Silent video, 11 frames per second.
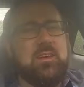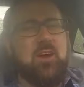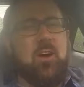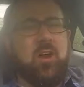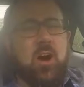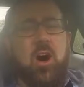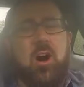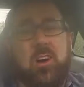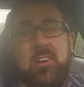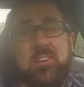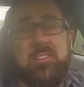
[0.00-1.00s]
call it
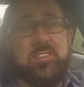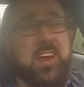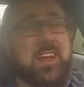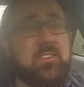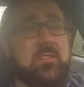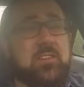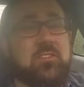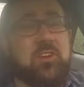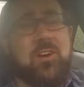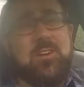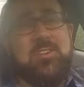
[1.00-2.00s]
hard science fiction. Hard